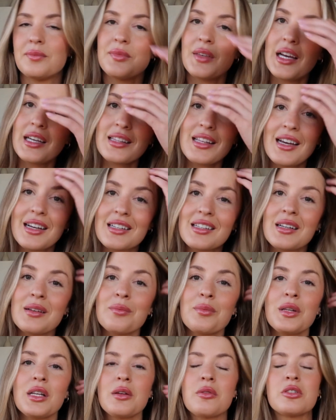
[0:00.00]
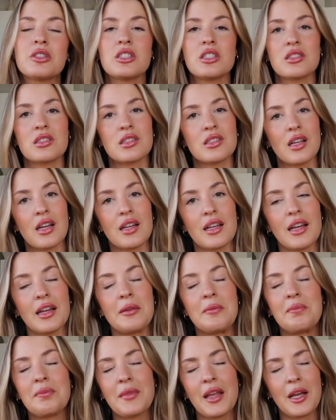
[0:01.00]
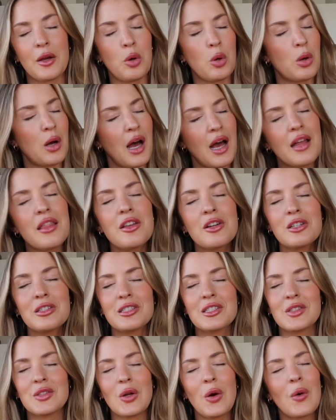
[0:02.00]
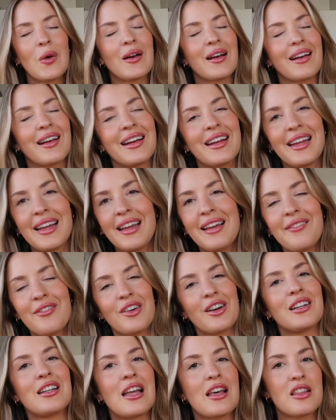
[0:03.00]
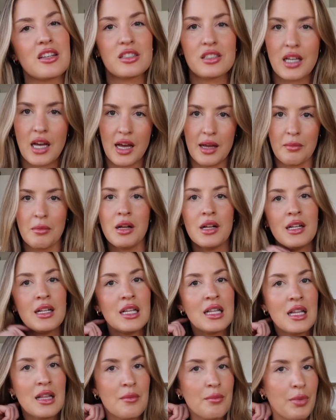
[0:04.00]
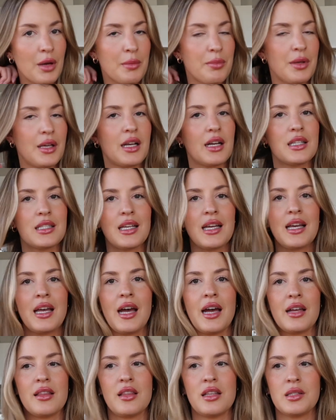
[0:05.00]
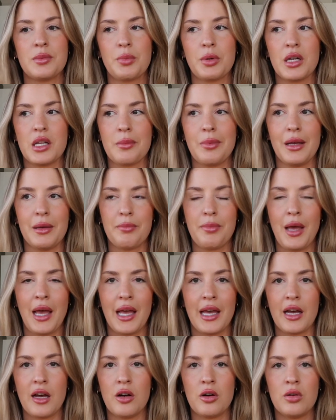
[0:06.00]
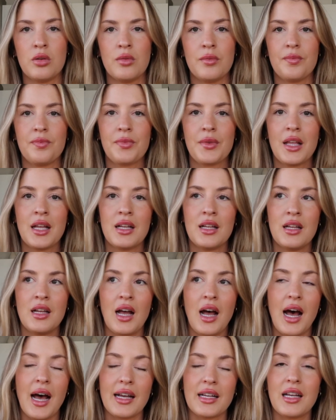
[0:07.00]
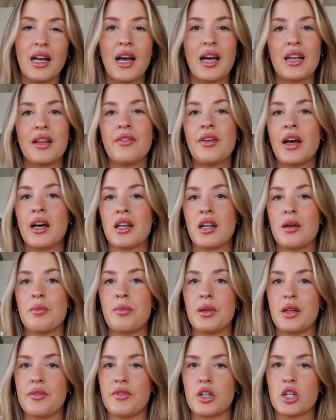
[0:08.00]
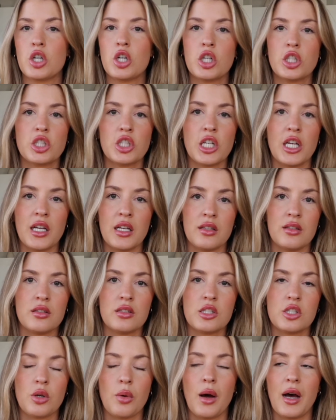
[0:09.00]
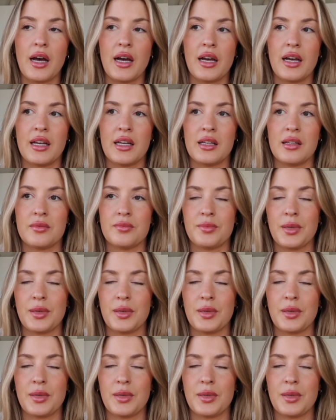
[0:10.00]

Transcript: at that company, which is, again, a whole other story for another time. But because I had this pretty big payout, I kind of had a bit of a cushion. So I